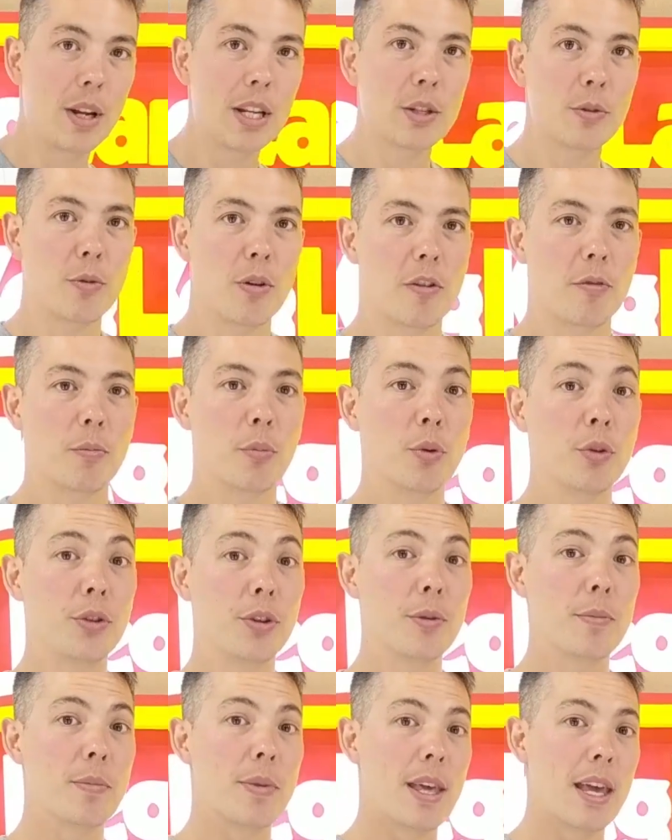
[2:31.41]
The reason why I've
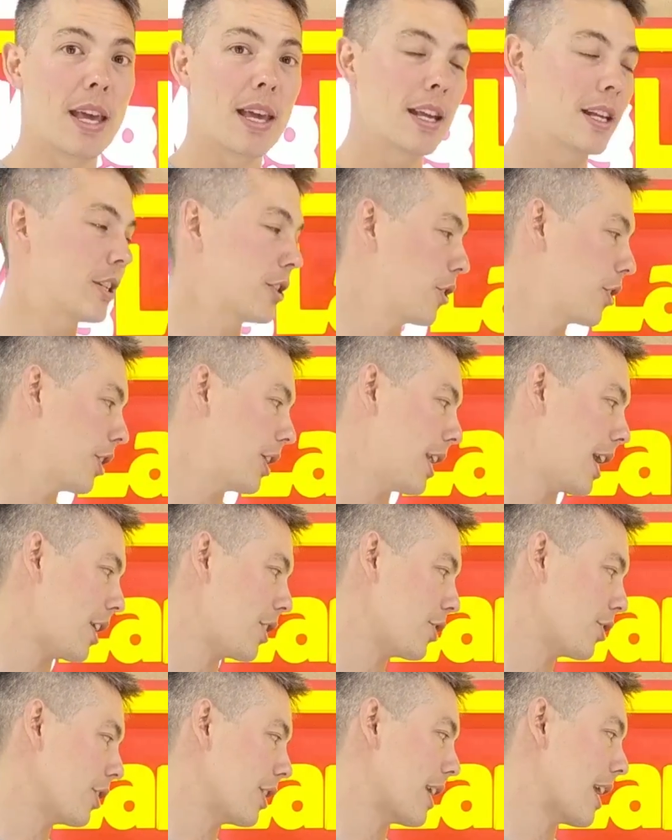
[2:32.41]
put them there is so you can
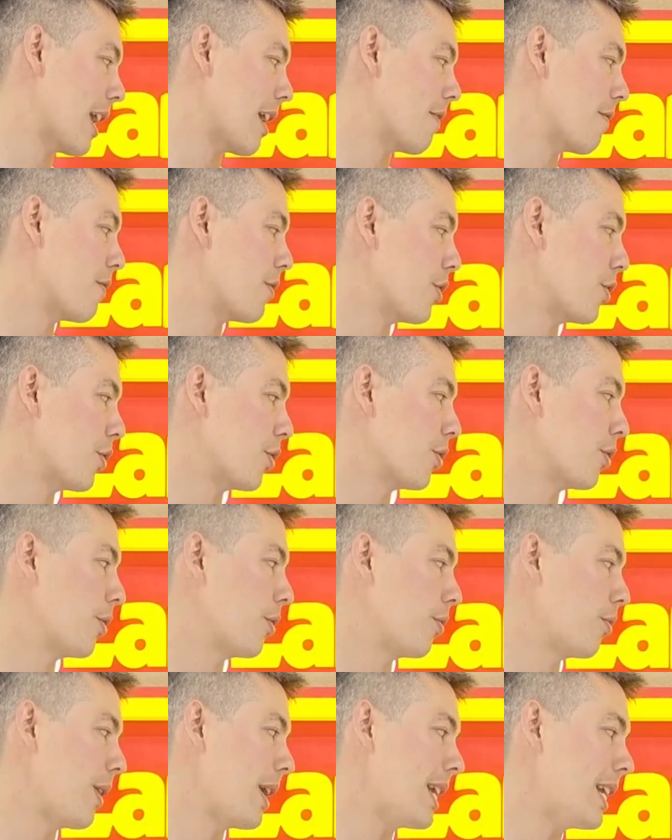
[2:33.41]
actually have your
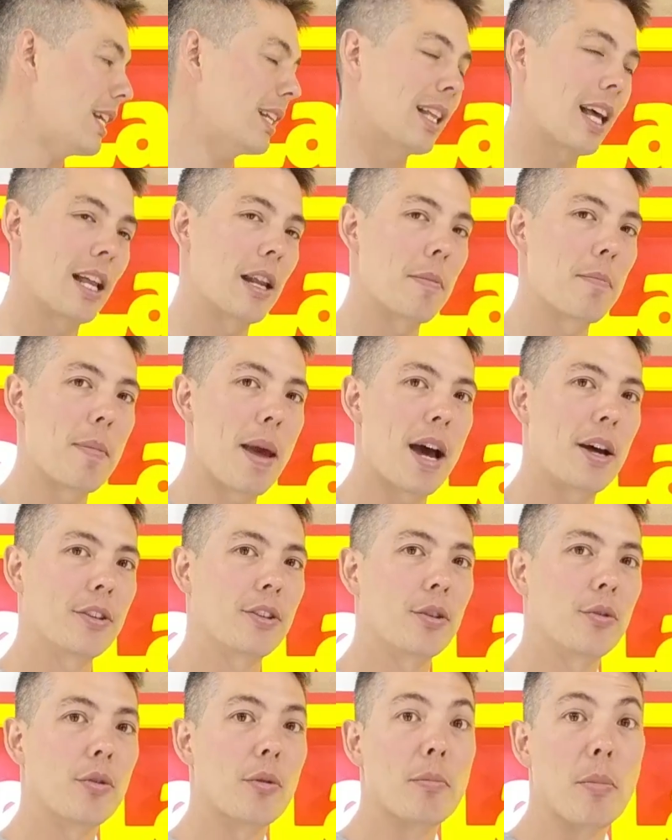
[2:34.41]
regulator
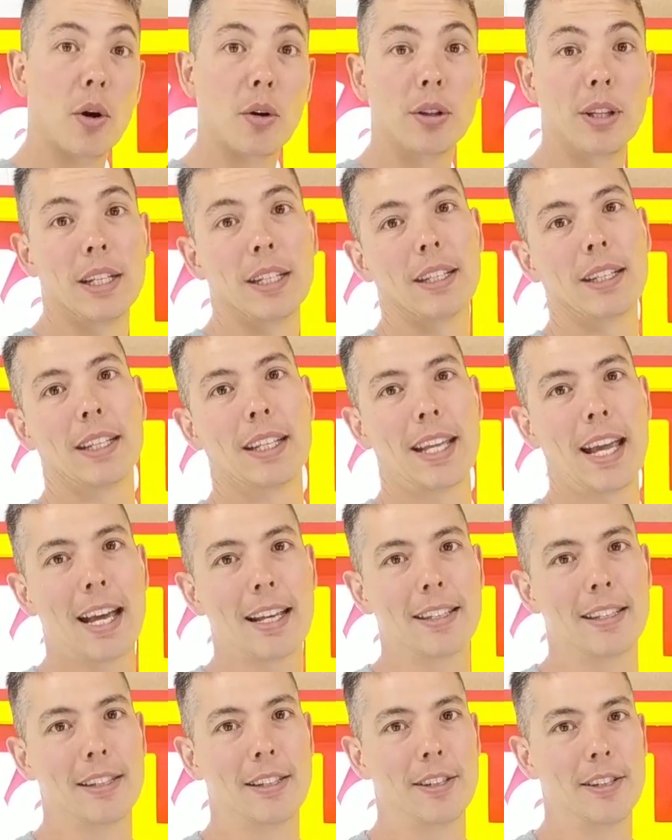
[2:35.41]
mounted remotely to the
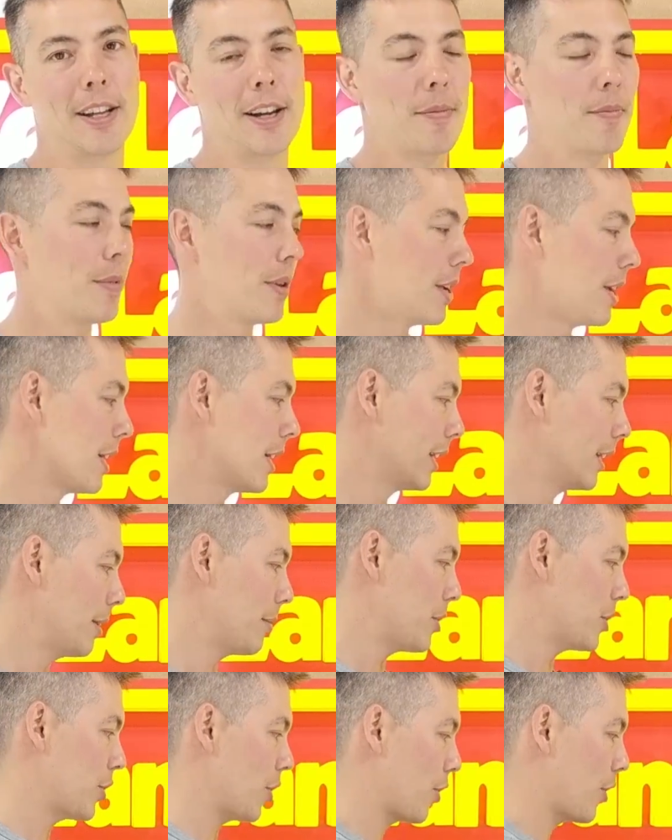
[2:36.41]
gas cylinder.
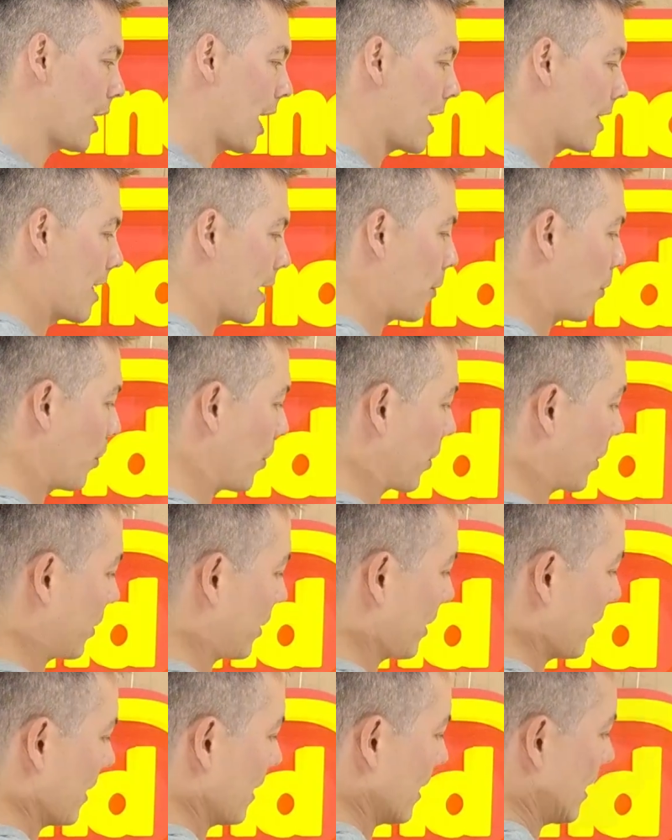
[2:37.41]
Let me show you how that
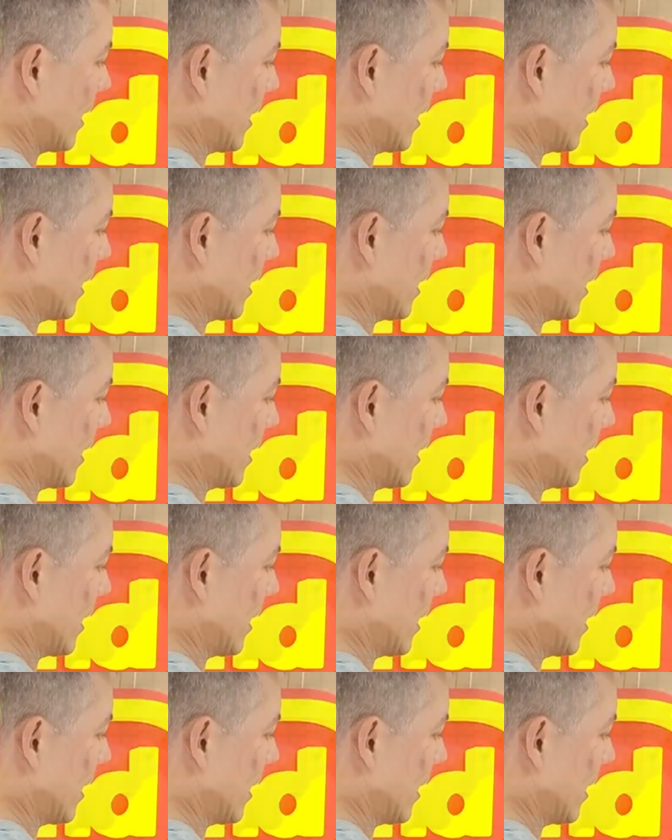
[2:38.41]
works.